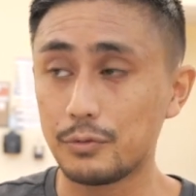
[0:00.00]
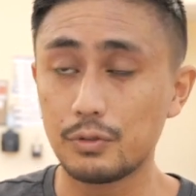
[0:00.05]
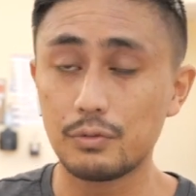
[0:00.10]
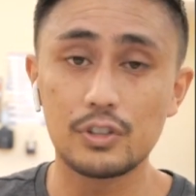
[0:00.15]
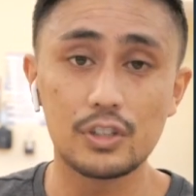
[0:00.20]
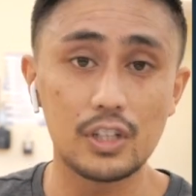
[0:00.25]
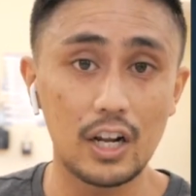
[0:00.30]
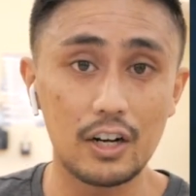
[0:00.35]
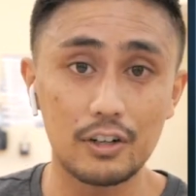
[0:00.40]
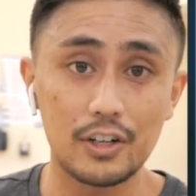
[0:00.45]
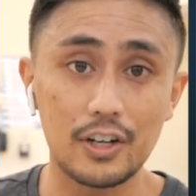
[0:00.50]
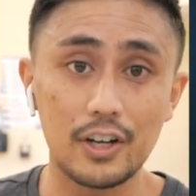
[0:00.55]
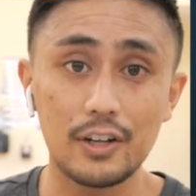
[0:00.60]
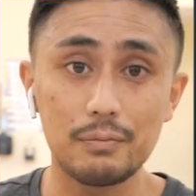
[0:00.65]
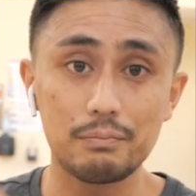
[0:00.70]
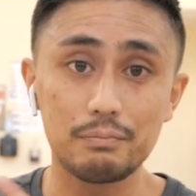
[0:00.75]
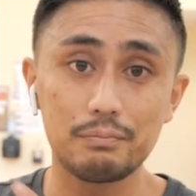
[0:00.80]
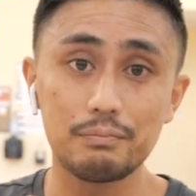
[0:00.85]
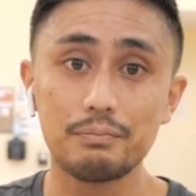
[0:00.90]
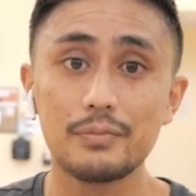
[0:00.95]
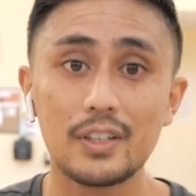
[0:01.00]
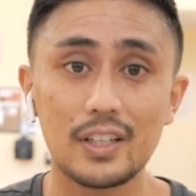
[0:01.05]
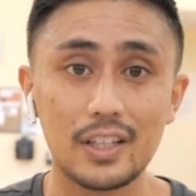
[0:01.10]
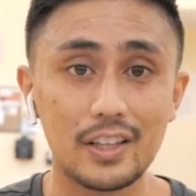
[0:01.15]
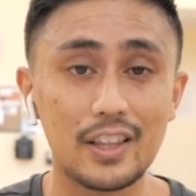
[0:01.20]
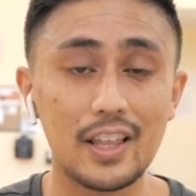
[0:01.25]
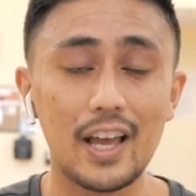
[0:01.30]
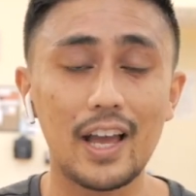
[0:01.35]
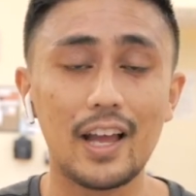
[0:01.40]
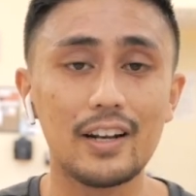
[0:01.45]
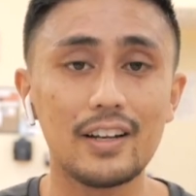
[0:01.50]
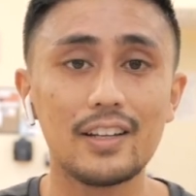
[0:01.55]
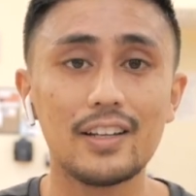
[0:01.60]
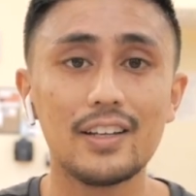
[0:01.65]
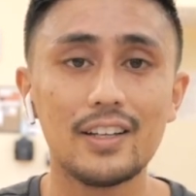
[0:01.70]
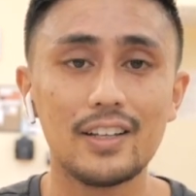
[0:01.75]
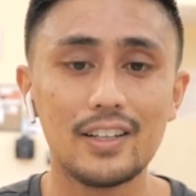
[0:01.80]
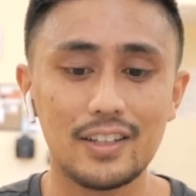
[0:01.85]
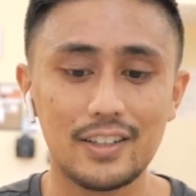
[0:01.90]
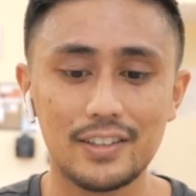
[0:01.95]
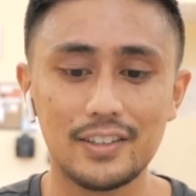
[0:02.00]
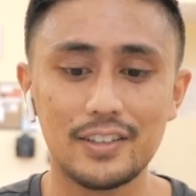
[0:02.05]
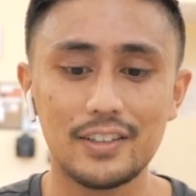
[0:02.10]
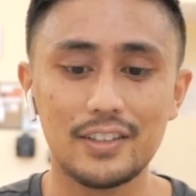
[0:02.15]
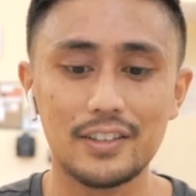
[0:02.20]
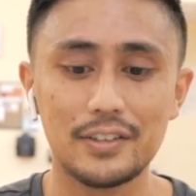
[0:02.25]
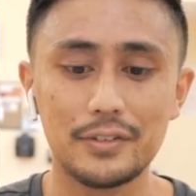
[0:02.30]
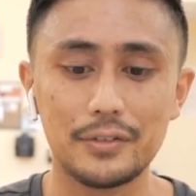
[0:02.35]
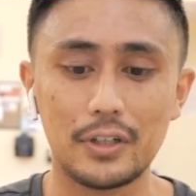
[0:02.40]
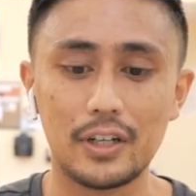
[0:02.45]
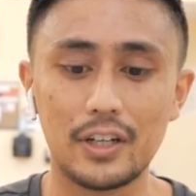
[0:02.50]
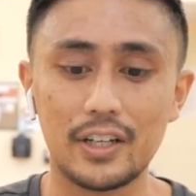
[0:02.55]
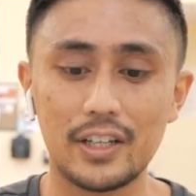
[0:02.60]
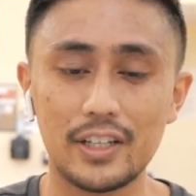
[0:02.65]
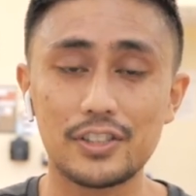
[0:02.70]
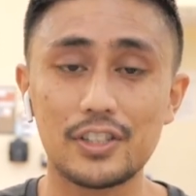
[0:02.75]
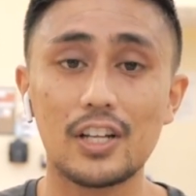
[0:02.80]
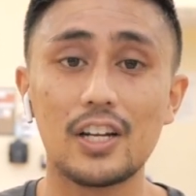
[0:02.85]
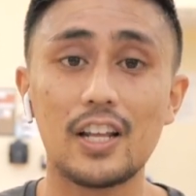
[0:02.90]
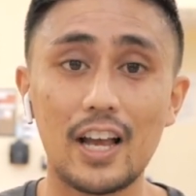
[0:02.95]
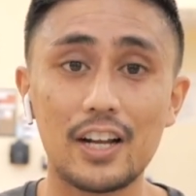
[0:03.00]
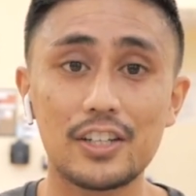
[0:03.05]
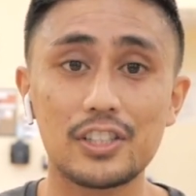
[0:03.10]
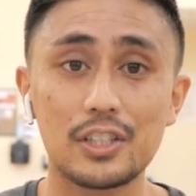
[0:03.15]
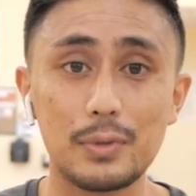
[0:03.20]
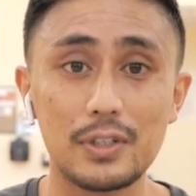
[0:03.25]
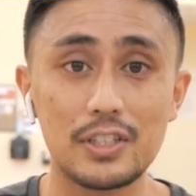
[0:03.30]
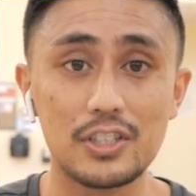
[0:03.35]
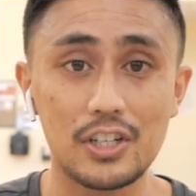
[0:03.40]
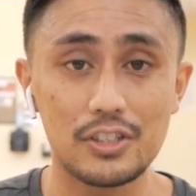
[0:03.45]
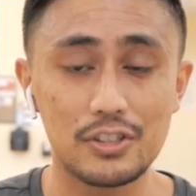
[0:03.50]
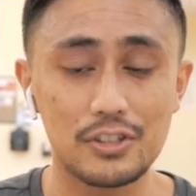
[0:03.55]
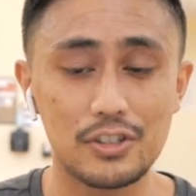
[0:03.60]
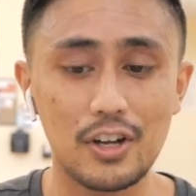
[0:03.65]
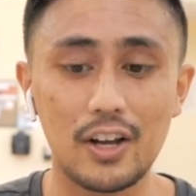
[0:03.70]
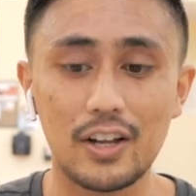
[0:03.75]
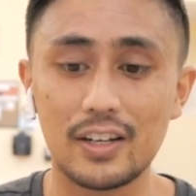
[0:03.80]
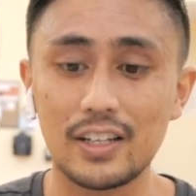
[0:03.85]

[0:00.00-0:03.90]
Snyder Cut that it's going to actually be Jason Todd.